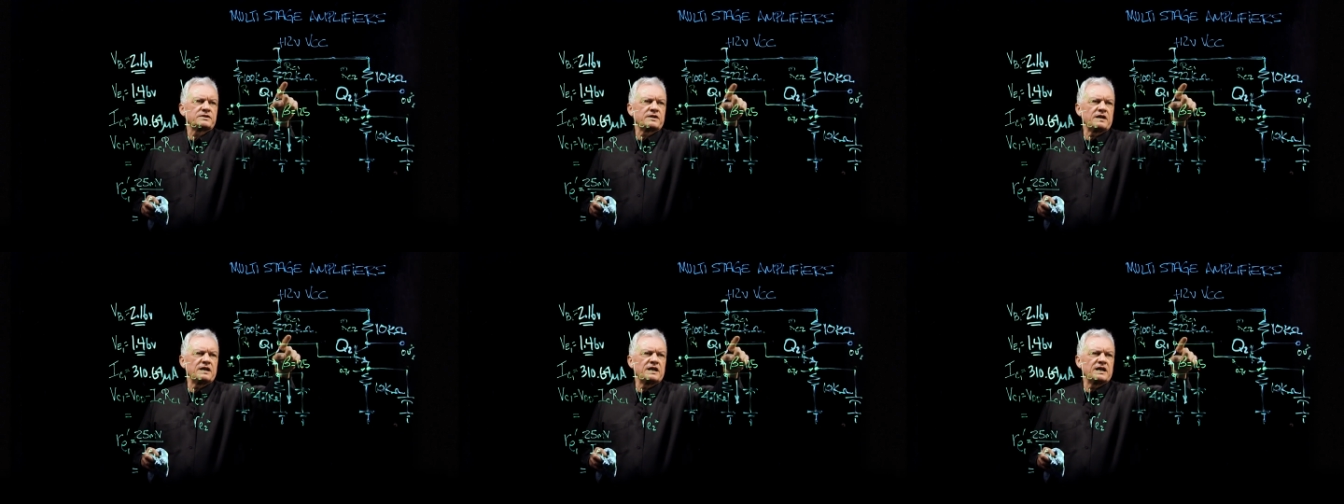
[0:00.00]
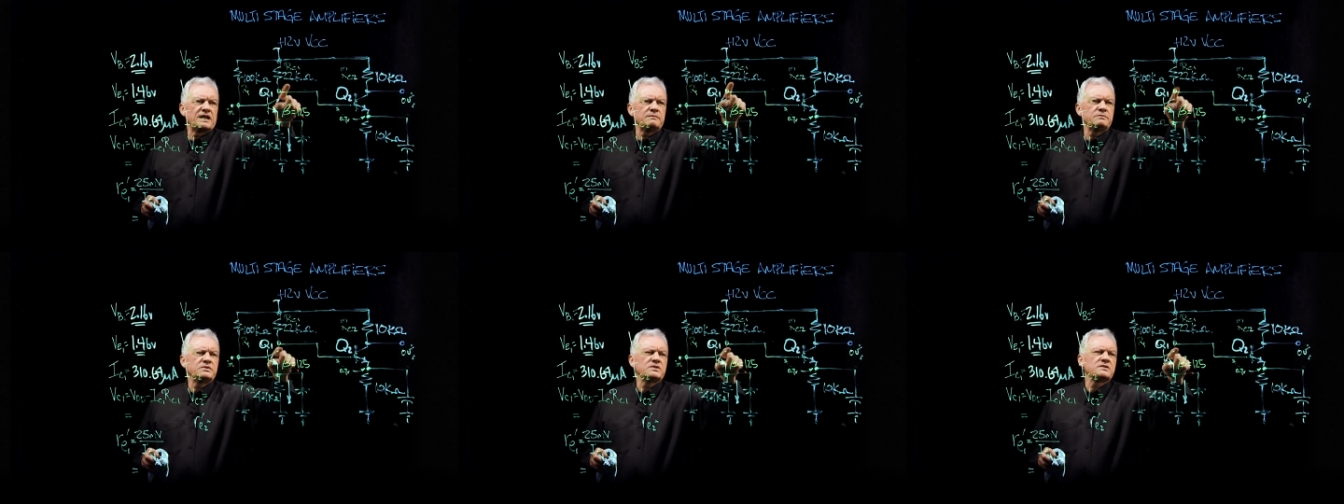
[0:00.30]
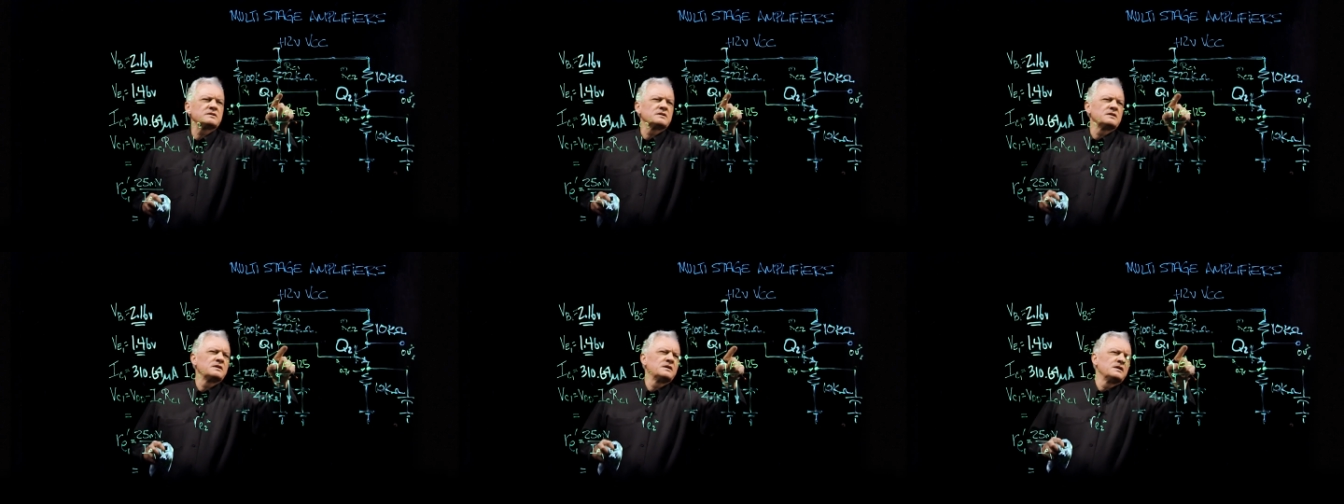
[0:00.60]

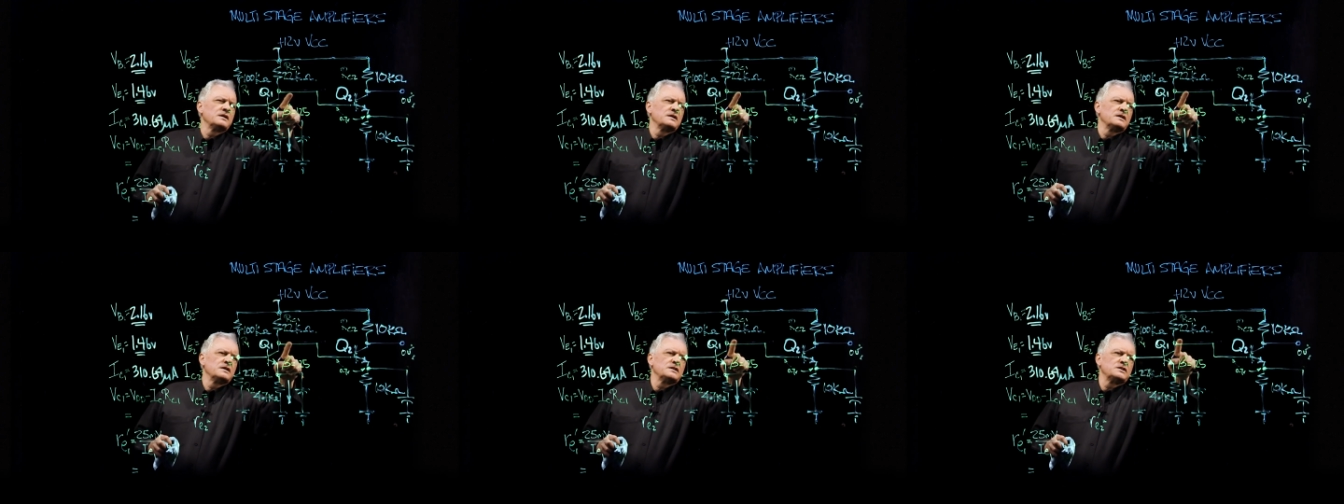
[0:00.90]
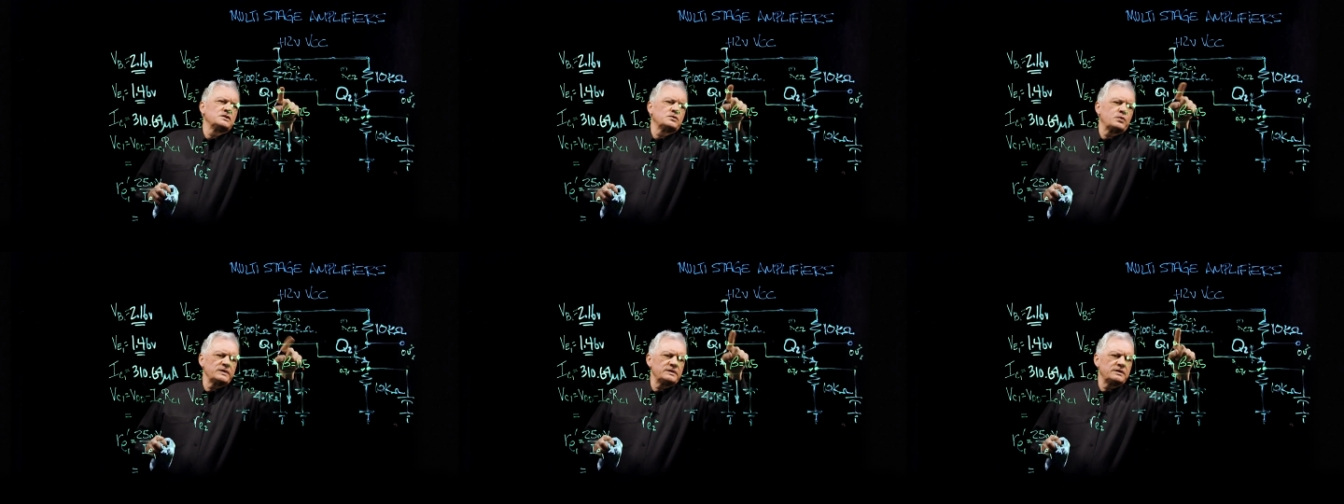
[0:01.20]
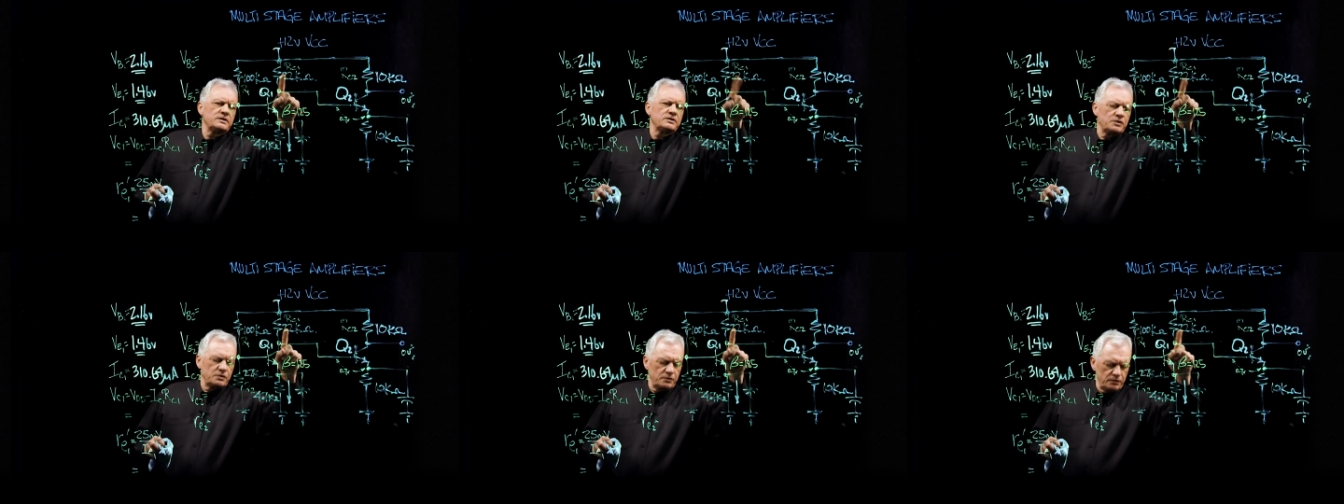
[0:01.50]
times
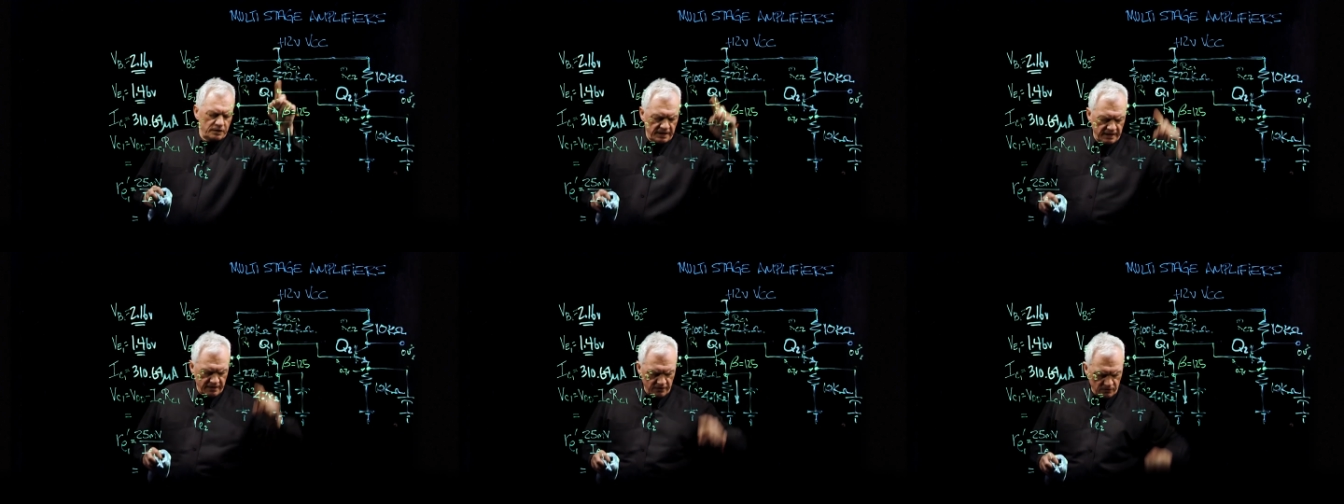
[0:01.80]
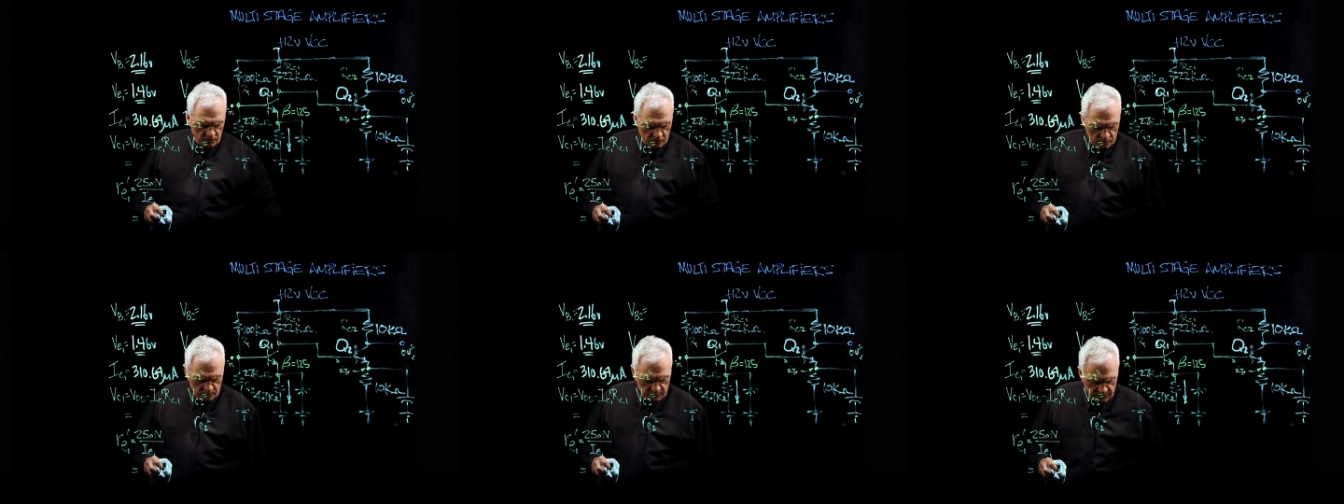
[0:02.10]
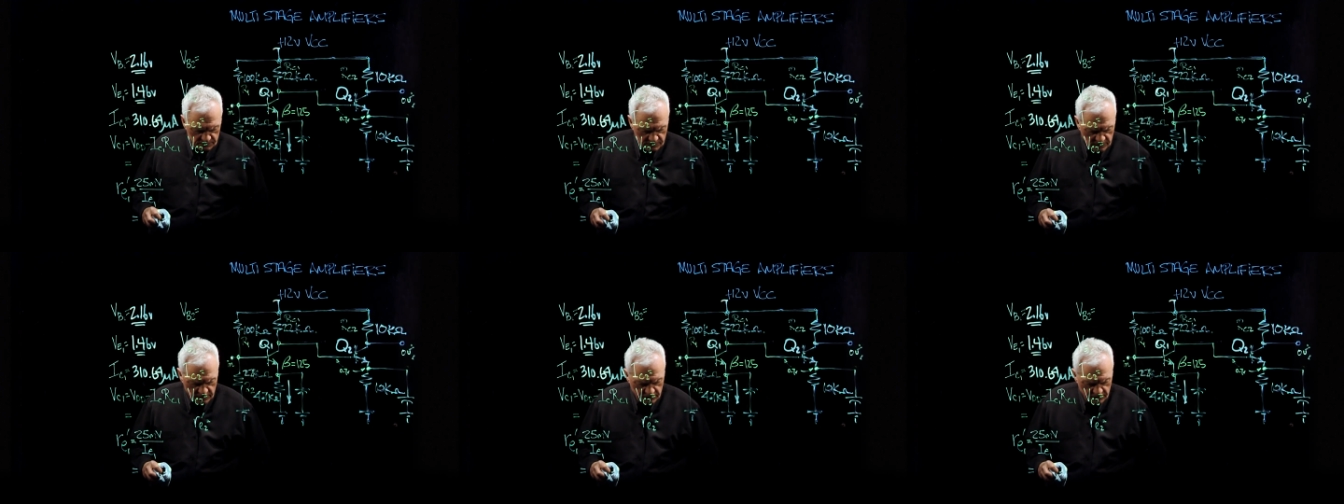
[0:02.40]
22 k ohm